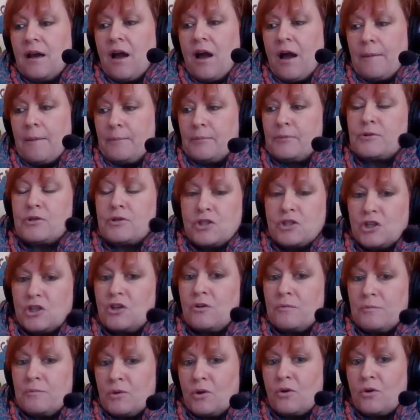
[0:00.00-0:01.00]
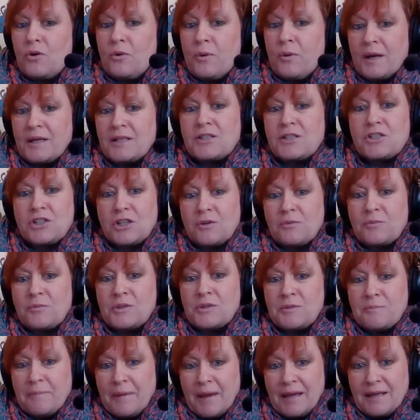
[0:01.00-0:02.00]
I presume your question
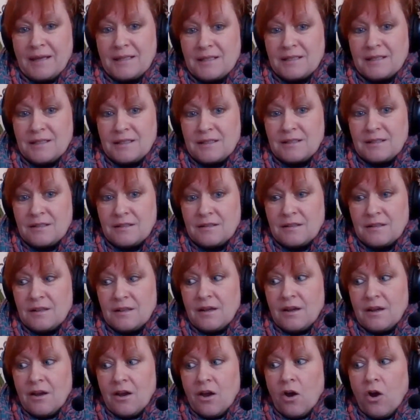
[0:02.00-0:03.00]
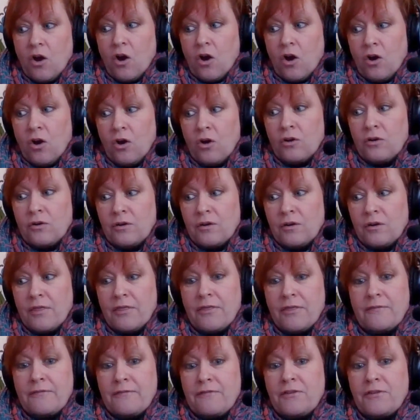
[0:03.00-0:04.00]
was based on
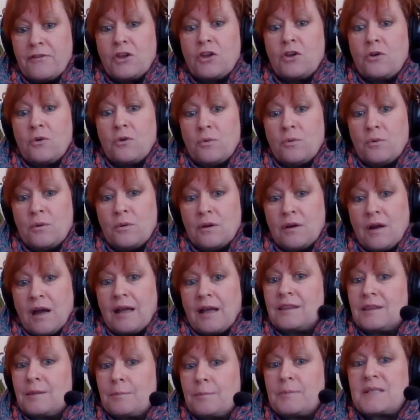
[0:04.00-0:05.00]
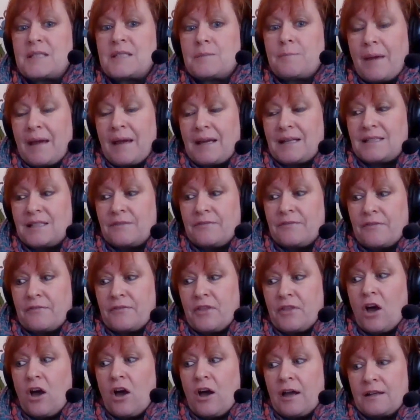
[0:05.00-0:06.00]
the view and the perspective of
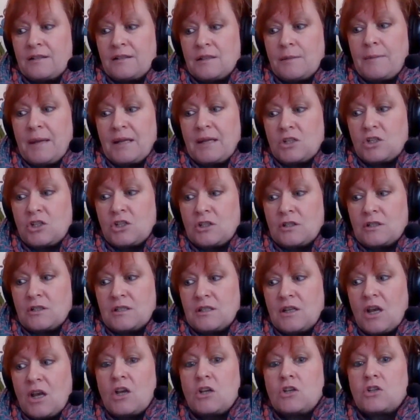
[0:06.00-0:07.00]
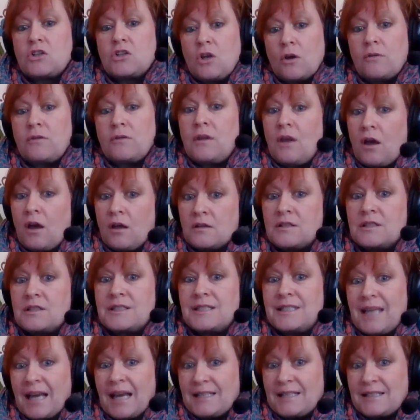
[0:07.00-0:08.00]
the higher dimensions. So the answer
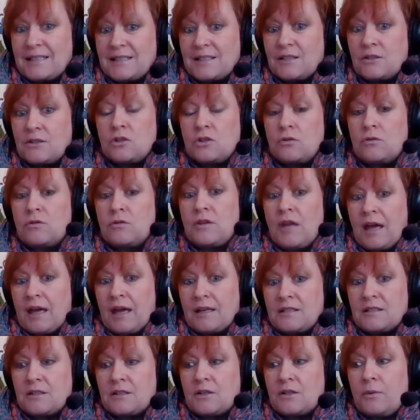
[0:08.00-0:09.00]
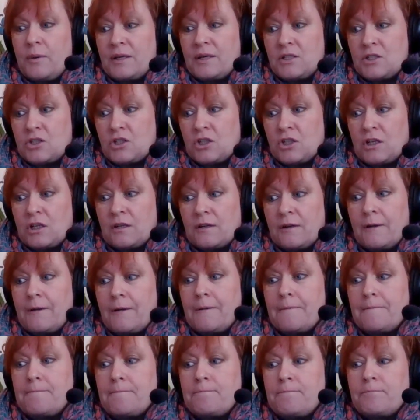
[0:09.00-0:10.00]
is yes to that question,
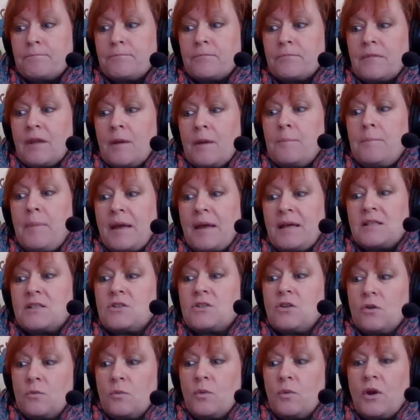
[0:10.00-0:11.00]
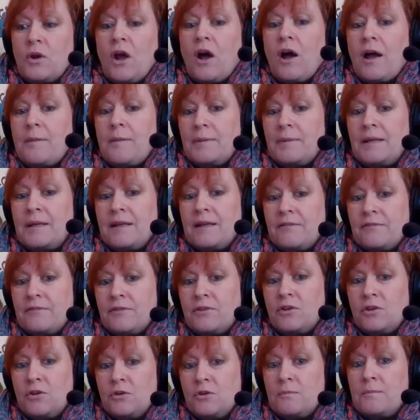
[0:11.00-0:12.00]
based on what I believe
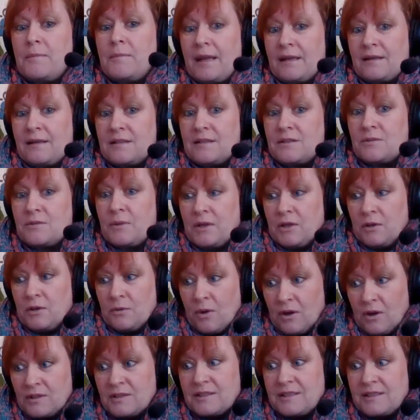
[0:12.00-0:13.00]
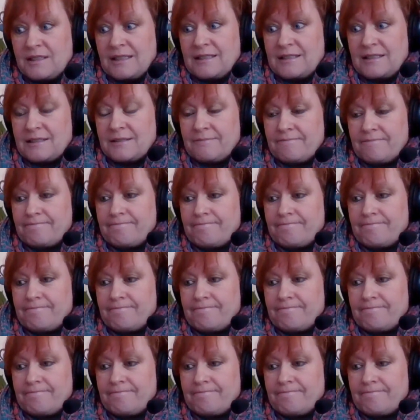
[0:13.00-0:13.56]
you meant when you asked it.